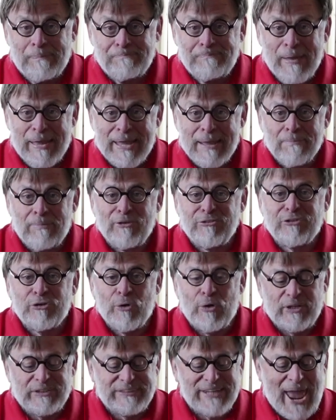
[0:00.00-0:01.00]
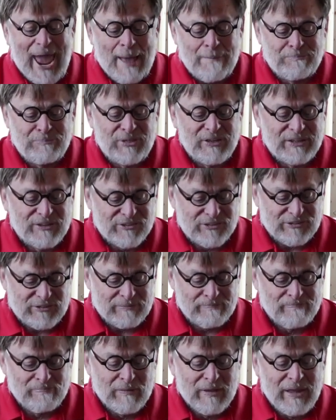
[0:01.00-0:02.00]
be able to adapt
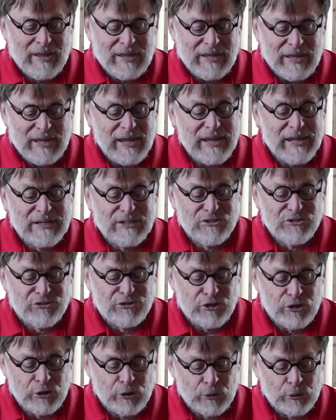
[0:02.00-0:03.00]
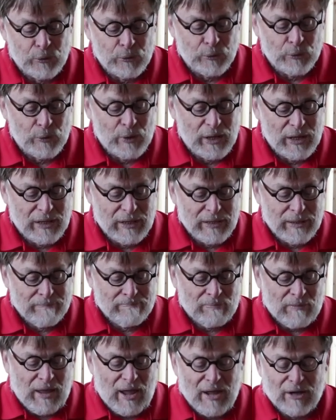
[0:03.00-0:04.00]
this into
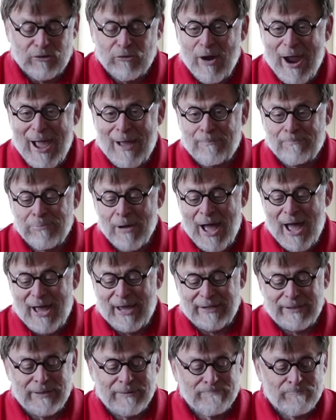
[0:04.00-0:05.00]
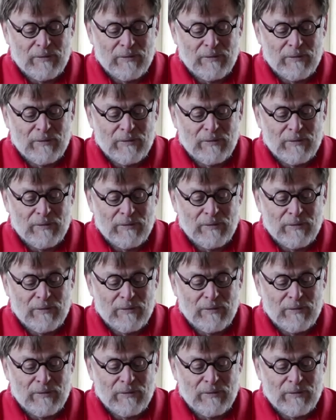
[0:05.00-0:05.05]
a ground pod.